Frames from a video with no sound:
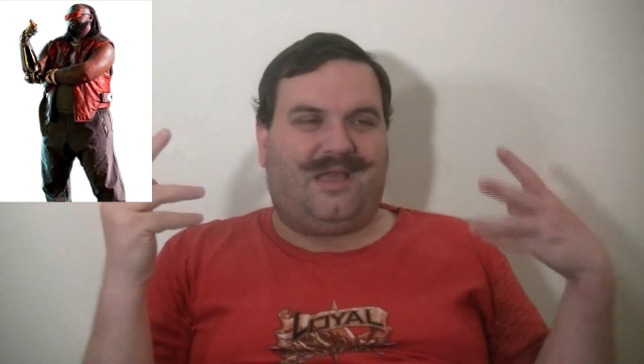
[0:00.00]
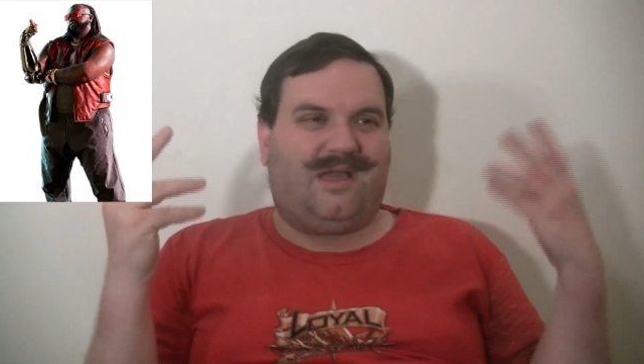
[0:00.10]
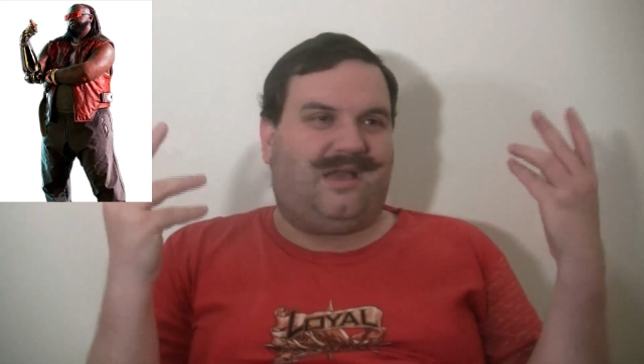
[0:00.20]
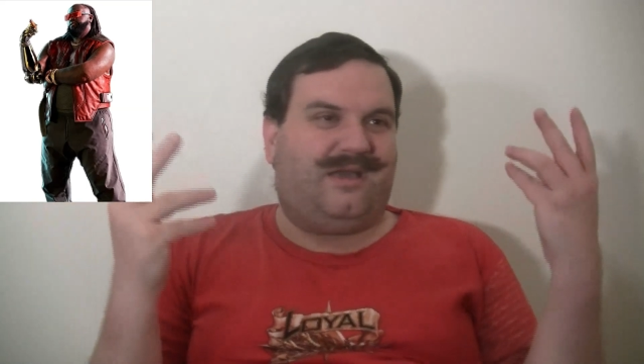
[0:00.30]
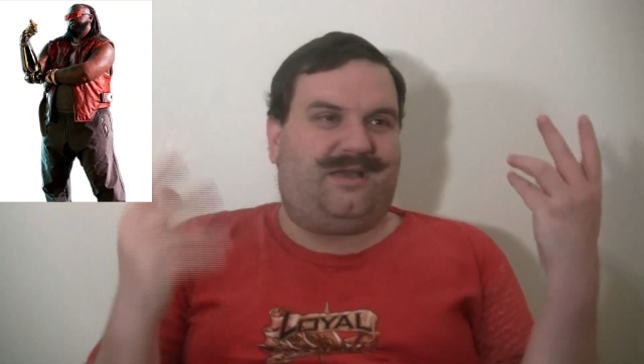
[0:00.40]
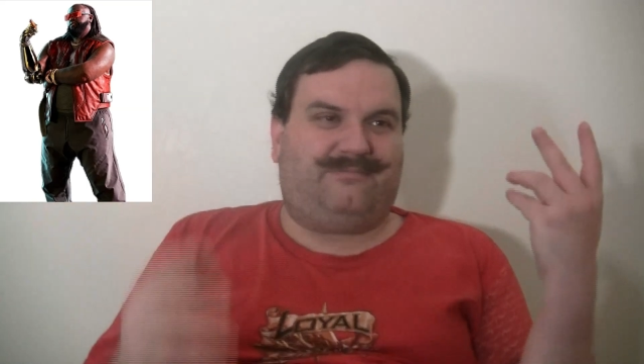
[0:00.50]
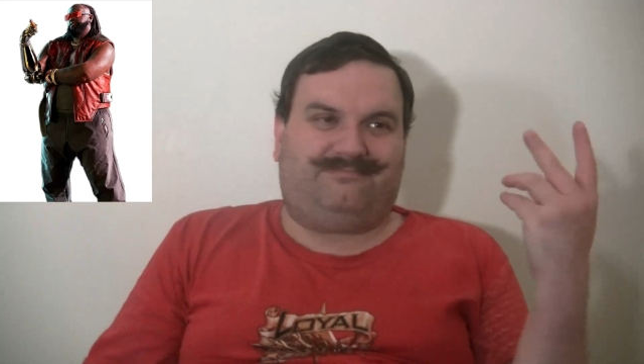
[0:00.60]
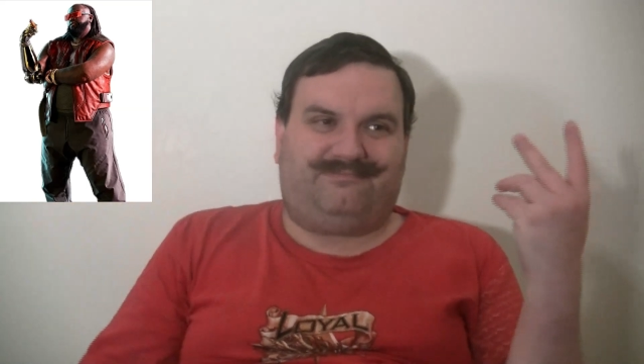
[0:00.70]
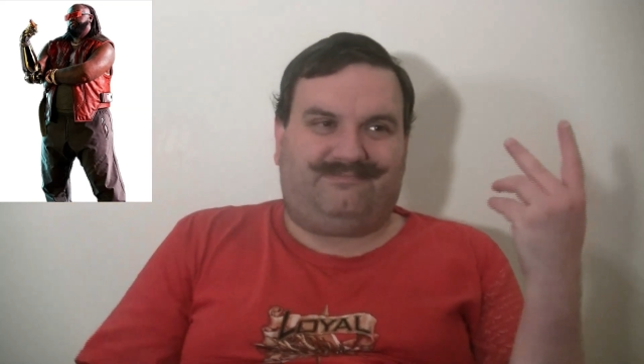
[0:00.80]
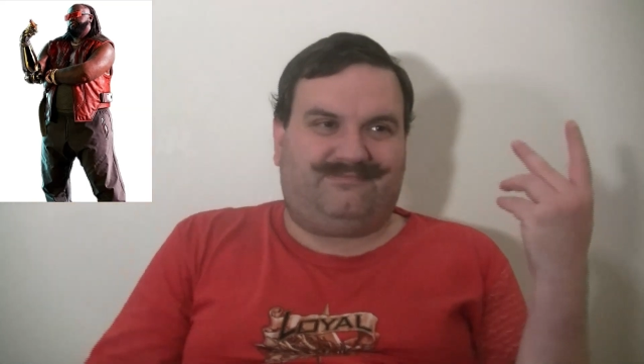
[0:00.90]
I
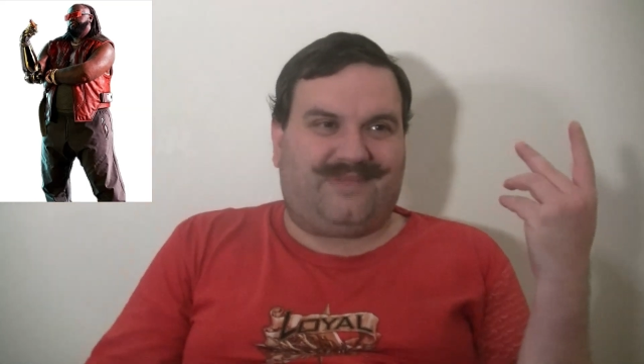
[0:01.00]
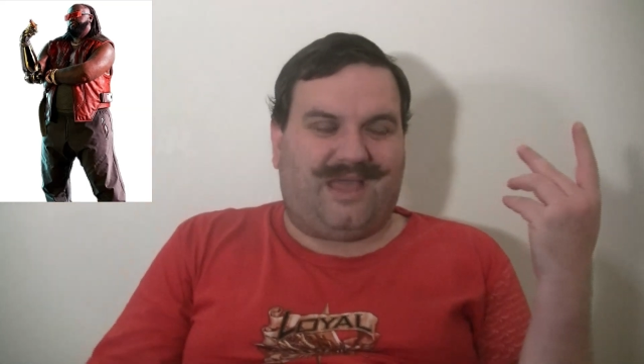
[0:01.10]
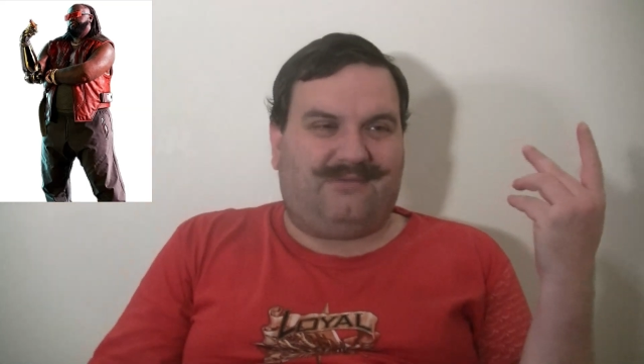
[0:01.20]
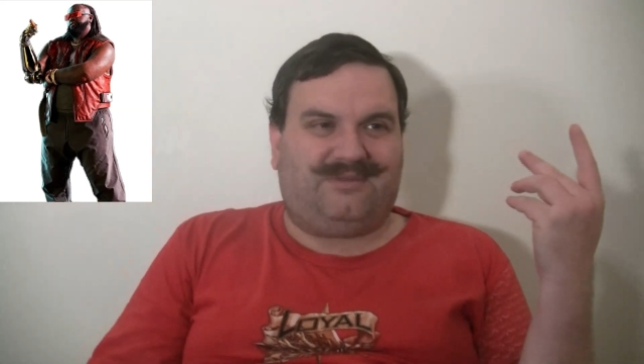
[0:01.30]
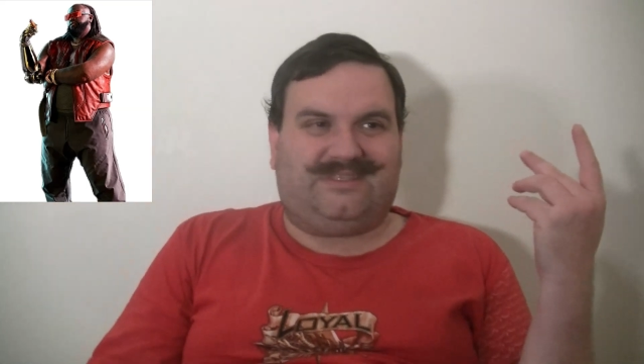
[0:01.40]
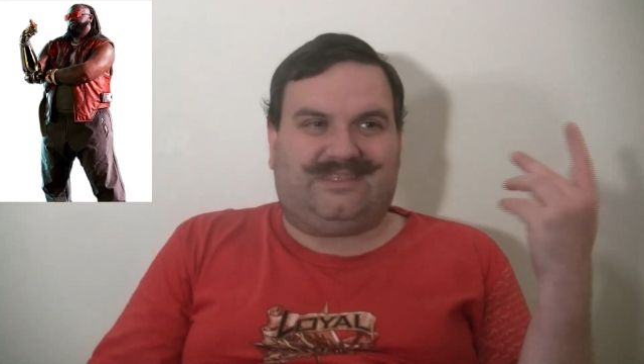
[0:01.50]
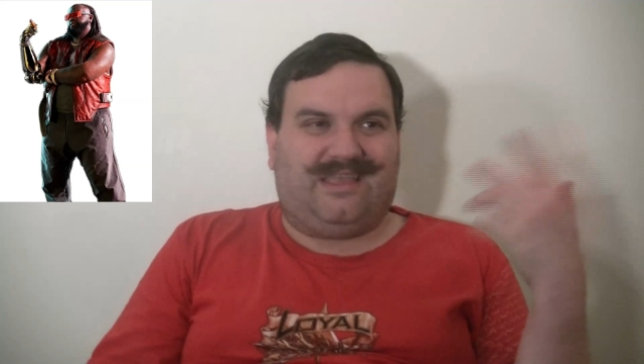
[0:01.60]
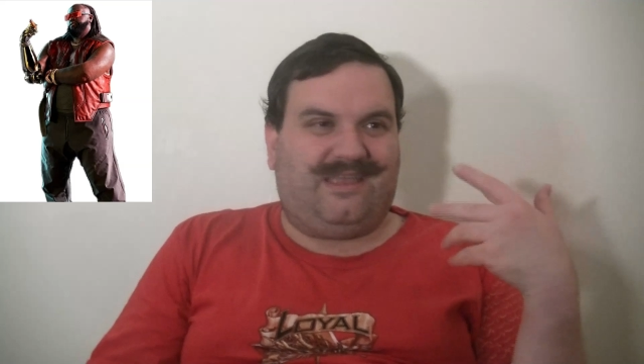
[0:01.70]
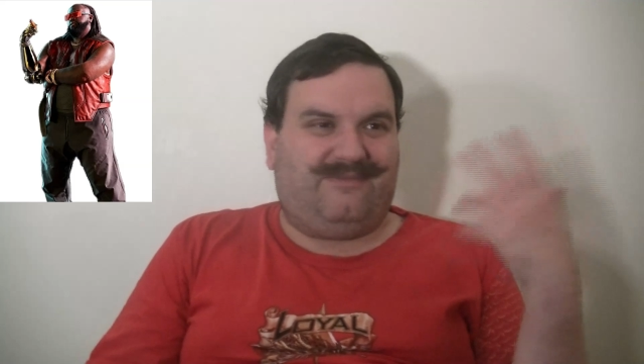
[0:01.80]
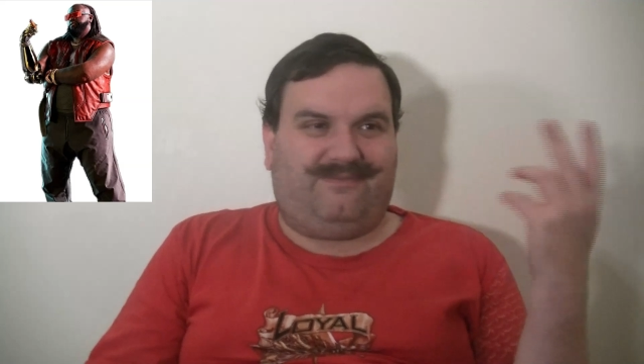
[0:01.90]
would
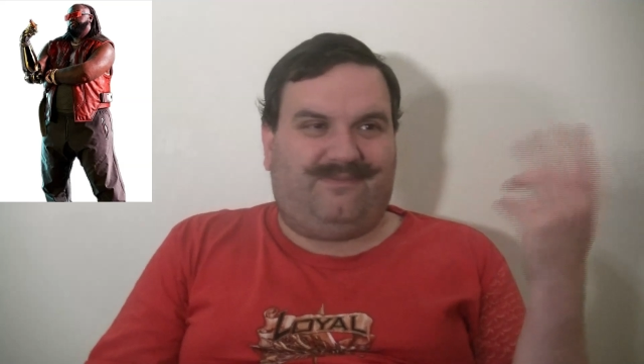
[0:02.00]
say